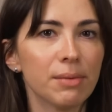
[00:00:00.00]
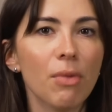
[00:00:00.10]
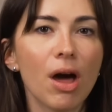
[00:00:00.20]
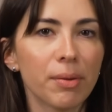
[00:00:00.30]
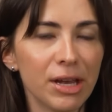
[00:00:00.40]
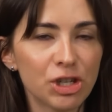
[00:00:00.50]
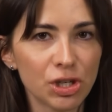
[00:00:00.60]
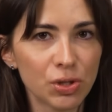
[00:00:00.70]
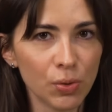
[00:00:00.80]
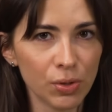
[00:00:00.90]
Some
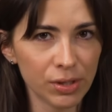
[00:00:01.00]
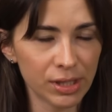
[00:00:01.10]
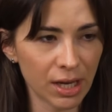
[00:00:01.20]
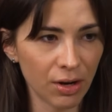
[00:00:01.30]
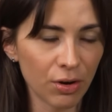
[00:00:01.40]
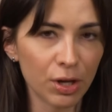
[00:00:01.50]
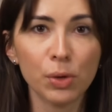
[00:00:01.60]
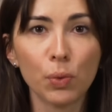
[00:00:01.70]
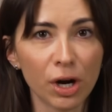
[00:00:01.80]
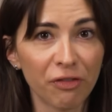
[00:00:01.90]
automation tools can not
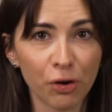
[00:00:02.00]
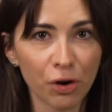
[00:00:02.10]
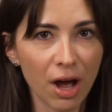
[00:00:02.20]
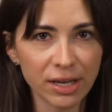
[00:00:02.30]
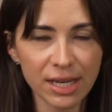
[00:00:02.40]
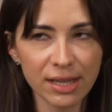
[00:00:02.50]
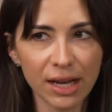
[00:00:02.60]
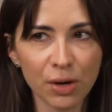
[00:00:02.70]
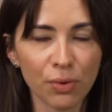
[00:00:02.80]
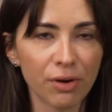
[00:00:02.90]
only work for content,
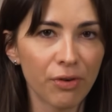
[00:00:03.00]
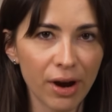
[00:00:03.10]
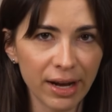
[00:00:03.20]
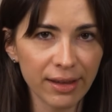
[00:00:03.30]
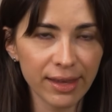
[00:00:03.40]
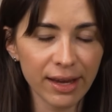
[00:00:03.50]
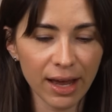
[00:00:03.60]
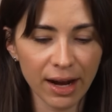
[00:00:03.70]
they can work for anything.